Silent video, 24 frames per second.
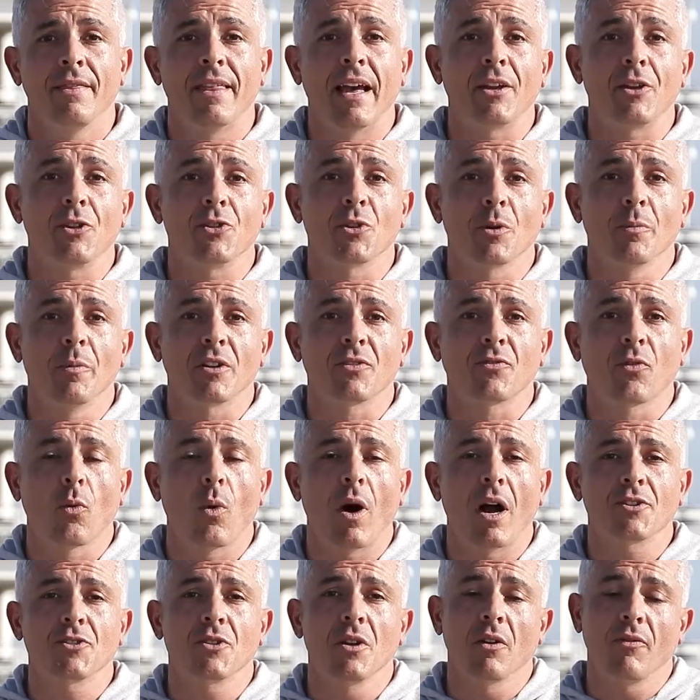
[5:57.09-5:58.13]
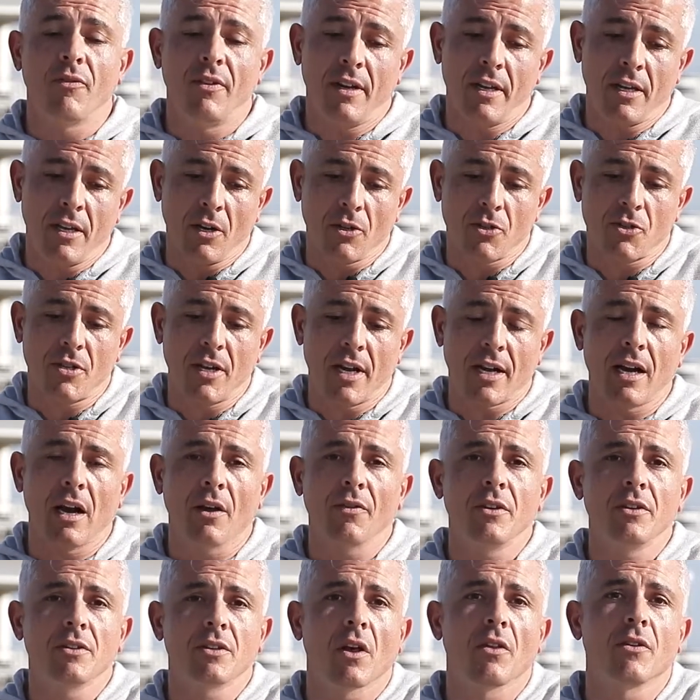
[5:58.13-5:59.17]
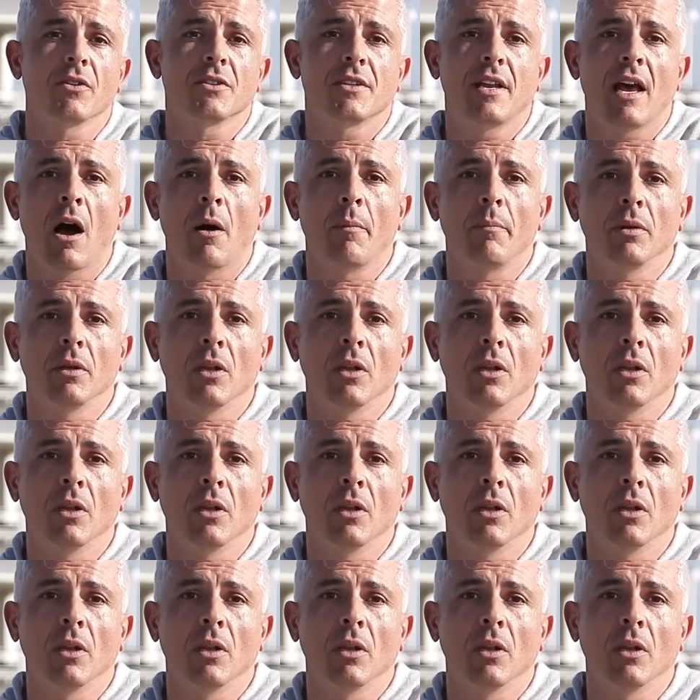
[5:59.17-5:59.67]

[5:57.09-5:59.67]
Thank you so much for watching our videos. Check out these others down